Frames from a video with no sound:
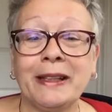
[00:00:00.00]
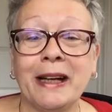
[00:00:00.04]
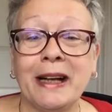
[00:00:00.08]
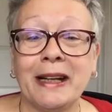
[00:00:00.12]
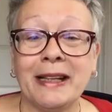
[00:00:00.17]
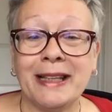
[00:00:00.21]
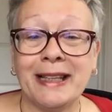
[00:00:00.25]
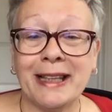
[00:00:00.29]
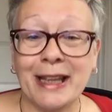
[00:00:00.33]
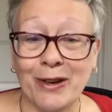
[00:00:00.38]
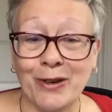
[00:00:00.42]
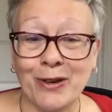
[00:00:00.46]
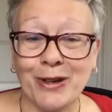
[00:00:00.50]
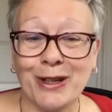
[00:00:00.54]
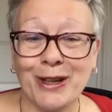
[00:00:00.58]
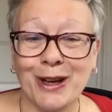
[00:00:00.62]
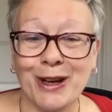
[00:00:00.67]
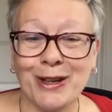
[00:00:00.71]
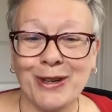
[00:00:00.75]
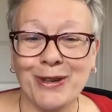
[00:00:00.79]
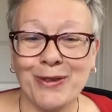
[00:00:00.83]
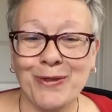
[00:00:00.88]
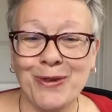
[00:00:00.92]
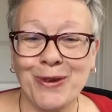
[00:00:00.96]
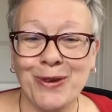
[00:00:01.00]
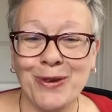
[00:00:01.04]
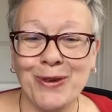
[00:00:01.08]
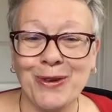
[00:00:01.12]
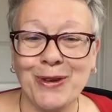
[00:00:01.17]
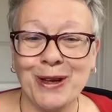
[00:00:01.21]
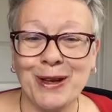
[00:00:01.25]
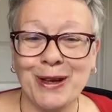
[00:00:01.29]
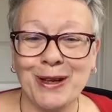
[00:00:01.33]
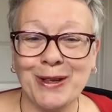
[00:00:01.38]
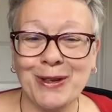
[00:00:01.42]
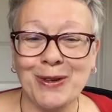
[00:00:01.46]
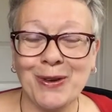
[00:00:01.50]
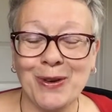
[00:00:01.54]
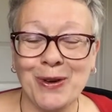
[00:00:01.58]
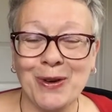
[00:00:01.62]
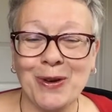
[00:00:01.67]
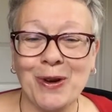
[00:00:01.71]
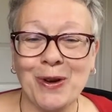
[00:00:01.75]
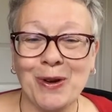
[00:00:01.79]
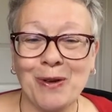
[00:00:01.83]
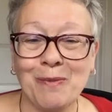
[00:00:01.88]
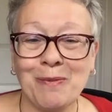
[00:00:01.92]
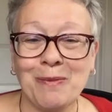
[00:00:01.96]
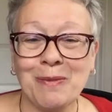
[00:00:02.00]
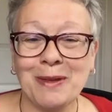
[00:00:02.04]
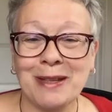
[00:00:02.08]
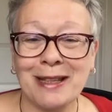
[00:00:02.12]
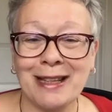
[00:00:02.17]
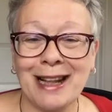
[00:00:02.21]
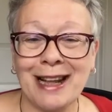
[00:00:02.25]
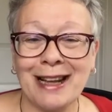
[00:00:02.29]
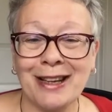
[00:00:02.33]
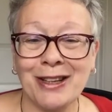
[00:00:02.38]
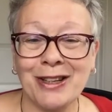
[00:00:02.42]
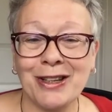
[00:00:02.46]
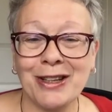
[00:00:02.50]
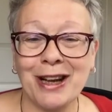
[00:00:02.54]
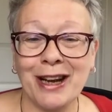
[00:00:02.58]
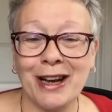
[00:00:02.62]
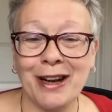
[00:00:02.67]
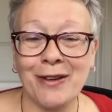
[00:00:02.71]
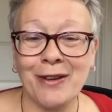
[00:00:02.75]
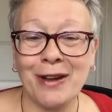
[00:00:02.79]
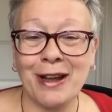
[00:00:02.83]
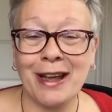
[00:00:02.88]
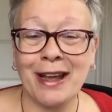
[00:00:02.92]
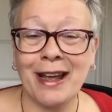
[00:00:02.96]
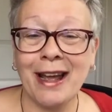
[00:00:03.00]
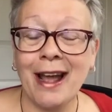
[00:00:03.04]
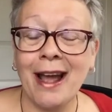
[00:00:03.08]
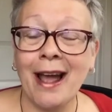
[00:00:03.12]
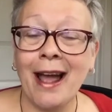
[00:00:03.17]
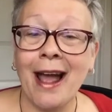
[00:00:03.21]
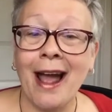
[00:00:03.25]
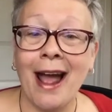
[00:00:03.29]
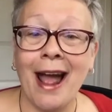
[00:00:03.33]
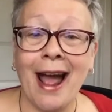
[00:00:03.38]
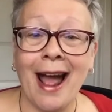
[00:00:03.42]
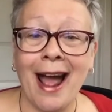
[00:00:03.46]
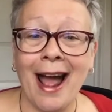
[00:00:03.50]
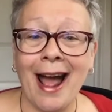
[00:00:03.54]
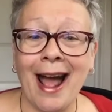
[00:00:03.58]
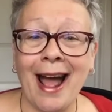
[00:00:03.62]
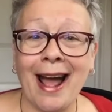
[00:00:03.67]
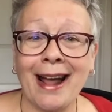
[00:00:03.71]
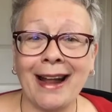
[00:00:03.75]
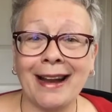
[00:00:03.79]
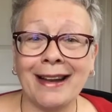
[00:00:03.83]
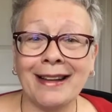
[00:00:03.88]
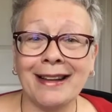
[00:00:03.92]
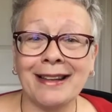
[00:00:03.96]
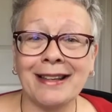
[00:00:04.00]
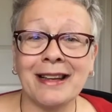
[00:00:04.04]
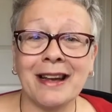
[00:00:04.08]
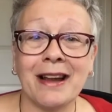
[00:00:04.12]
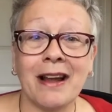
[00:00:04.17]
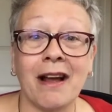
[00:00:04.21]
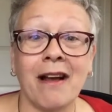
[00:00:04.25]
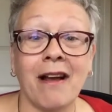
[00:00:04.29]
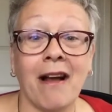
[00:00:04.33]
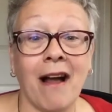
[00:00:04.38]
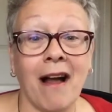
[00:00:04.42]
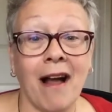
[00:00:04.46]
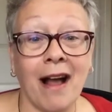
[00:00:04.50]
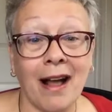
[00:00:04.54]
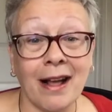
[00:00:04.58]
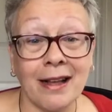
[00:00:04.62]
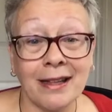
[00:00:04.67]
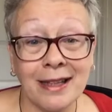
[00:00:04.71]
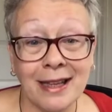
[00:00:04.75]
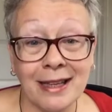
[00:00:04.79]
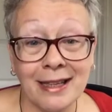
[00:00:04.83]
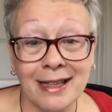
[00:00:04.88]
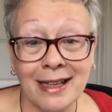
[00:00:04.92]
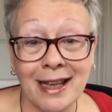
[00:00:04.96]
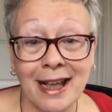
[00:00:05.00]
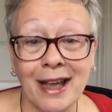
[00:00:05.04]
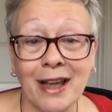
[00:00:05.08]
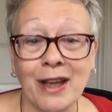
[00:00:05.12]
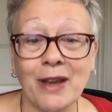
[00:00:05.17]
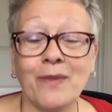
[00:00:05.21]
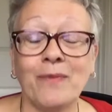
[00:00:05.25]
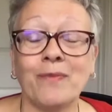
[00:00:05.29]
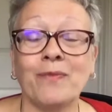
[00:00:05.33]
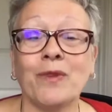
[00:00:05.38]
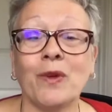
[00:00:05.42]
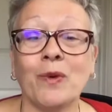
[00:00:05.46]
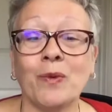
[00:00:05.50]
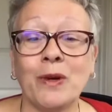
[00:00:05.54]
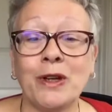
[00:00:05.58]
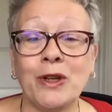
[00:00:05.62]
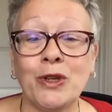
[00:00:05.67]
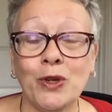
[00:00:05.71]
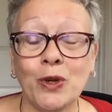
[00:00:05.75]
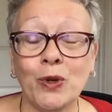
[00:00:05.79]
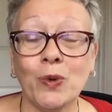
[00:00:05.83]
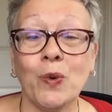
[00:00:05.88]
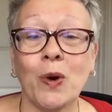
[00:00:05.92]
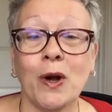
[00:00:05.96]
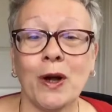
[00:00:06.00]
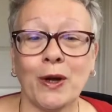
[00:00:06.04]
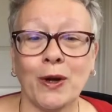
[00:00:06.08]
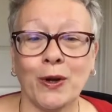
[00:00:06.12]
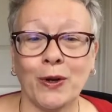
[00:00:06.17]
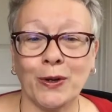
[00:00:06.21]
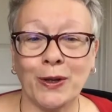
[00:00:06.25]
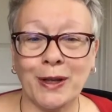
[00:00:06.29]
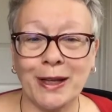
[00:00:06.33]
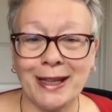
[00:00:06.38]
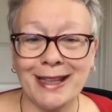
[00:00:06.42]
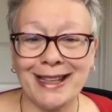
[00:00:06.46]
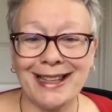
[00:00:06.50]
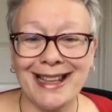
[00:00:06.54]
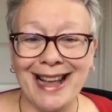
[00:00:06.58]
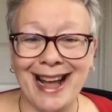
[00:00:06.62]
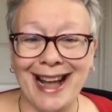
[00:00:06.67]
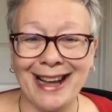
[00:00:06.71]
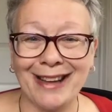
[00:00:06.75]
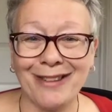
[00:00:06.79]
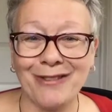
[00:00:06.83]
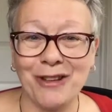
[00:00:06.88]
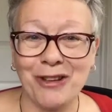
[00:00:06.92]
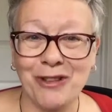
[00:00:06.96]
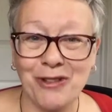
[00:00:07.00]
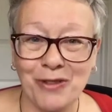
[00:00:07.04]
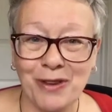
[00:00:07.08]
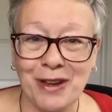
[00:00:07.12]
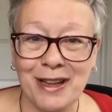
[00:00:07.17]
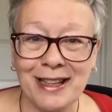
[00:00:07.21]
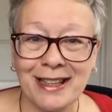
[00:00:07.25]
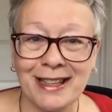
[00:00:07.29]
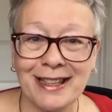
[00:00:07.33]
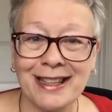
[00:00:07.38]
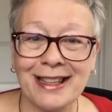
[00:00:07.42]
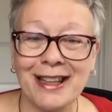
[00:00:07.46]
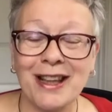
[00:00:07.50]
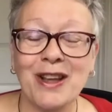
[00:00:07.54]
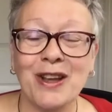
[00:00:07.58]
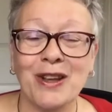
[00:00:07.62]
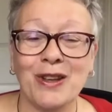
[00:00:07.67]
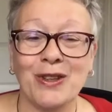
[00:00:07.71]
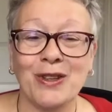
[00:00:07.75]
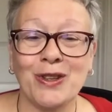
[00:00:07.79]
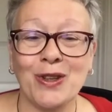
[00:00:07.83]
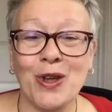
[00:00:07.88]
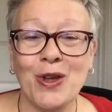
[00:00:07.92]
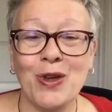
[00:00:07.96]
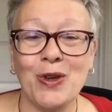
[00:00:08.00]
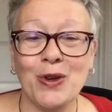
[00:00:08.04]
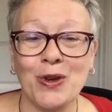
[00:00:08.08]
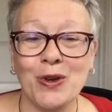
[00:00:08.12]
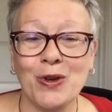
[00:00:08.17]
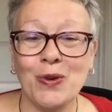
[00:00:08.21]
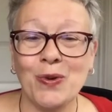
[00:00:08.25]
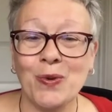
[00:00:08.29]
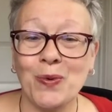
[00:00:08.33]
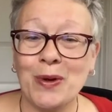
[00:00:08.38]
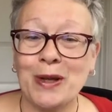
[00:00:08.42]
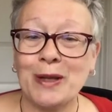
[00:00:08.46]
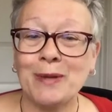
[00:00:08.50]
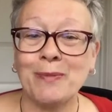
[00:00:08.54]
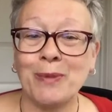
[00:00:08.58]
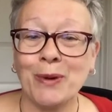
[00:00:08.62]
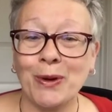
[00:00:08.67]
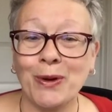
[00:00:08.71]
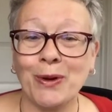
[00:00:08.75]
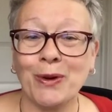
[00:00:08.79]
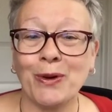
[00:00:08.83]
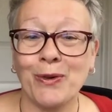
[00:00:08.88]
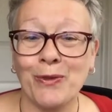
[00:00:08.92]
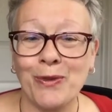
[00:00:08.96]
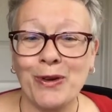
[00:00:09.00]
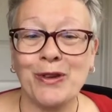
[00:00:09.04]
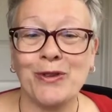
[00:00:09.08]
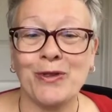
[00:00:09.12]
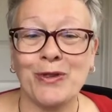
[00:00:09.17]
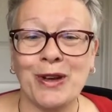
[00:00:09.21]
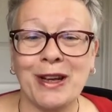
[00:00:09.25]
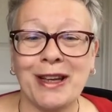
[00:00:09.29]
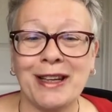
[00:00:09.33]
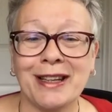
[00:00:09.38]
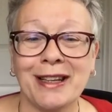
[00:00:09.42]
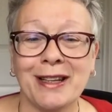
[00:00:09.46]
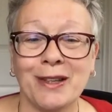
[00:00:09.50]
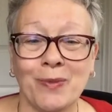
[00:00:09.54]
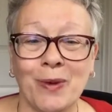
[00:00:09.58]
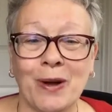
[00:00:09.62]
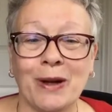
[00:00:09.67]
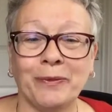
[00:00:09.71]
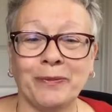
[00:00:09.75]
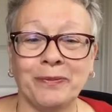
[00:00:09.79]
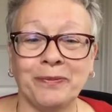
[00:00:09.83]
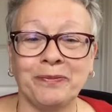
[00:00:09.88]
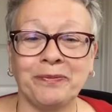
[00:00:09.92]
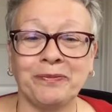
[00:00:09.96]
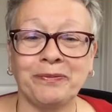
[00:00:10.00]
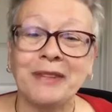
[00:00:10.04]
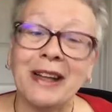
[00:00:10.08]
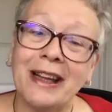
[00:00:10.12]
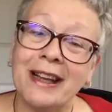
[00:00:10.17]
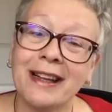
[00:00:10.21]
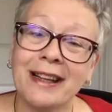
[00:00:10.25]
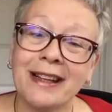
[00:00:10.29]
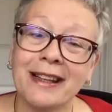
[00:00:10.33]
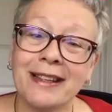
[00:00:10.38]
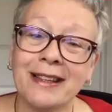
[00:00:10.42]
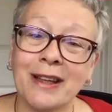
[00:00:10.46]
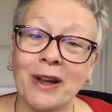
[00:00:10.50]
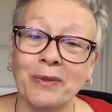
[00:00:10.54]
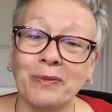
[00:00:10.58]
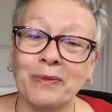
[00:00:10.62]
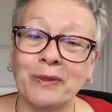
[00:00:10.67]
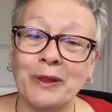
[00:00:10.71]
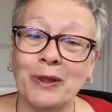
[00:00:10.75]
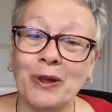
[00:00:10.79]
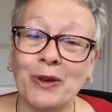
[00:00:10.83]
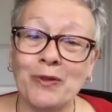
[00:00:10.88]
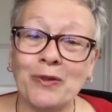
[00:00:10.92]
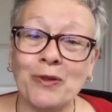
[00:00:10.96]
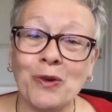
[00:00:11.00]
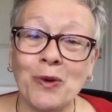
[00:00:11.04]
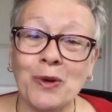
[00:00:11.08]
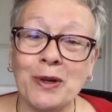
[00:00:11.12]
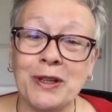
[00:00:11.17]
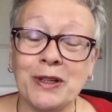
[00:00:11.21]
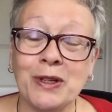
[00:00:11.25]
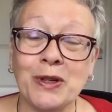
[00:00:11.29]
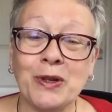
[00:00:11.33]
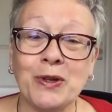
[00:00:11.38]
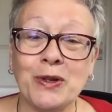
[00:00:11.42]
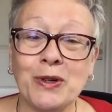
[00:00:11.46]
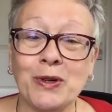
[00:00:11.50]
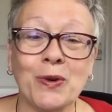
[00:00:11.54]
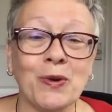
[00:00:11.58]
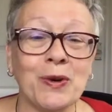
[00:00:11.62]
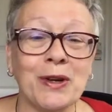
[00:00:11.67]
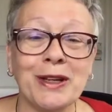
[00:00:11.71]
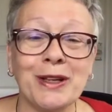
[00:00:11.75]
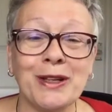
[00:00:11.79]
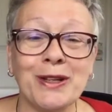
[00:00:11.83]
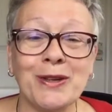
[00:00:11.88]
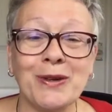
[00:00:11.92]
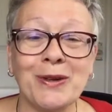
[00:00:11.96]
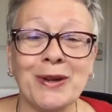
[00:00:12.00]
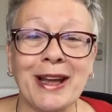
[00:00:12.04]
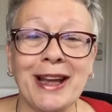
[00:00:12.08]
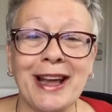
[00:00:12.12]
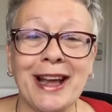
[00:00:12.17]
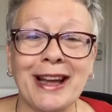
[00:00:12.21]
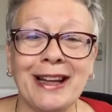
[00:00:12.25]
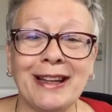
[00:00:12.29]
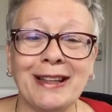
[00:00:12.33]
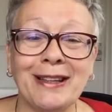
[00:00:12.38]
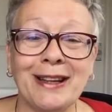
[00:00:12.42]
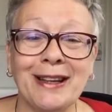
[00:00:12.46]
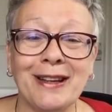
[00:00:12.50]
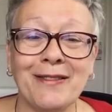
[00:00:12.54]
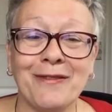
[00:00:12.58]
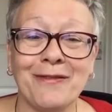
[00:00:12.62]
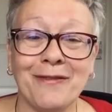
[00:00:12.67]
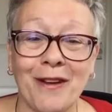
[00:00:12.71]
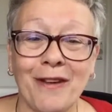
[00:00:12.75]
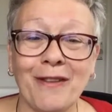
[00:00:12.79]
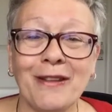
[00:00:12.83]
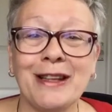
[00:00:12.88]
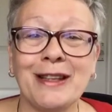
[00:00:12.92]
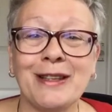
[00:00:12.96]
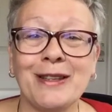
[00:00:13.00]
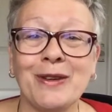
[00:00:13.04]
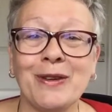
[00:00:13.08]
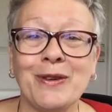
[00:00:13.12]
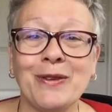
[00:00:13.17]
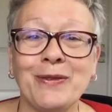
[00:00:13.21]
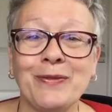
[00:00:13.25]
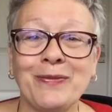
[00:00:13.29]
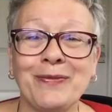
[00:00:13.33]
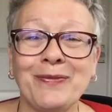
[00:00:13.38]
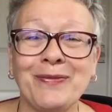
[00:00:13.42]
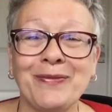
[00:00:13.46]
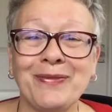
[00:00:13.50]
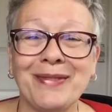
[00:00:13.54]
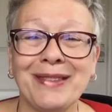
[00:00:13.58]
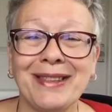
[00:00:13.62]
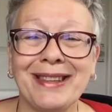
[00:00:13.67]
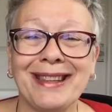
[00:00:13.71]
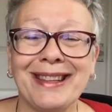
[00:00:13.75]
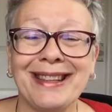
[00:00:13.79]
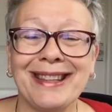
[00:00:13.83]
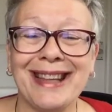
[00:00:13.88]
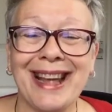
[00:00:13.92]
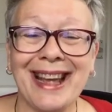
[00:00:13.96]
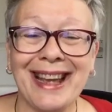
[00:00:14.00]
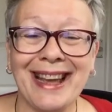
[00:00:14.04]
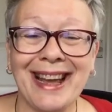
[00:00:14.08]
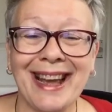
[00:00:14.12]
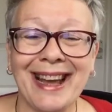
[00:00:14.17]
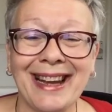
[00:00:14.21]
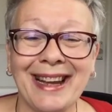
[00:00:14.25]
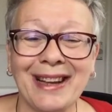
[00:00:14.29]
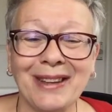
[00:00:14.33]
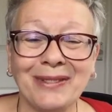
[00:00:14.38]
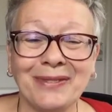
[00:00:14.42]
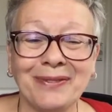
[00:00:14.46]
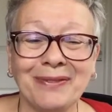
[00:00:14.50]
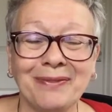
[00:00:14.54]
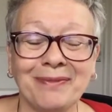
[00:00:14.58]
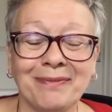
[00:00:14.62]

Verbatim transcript: secretartofhuna.com slash diary. And as I say, we do work on this at retreats, so you can always book on a retreat as well. So look forward to talking to you again very soon. Take care now.